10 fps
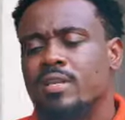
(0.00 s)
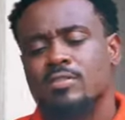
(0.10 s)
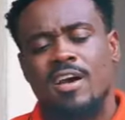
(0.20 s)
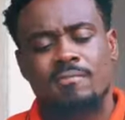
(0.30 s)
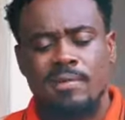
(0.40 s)
I need
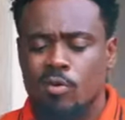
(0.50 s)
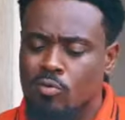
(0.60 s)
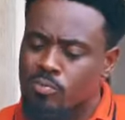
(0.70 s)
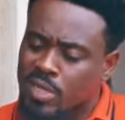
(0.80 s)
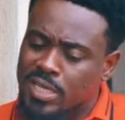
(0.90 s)
to have my
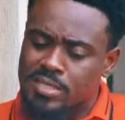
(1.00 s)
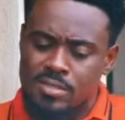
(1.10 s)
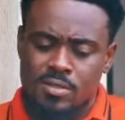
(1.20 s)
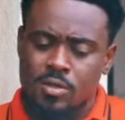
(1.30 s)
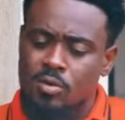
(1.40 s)
own
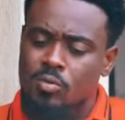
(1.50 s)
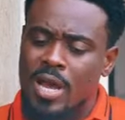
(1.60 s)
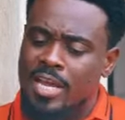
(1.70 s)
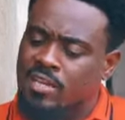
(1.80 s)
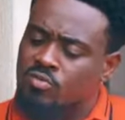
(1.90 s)
place, you know,
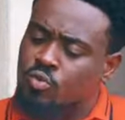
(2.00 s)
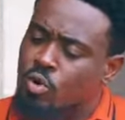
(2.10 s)
where I can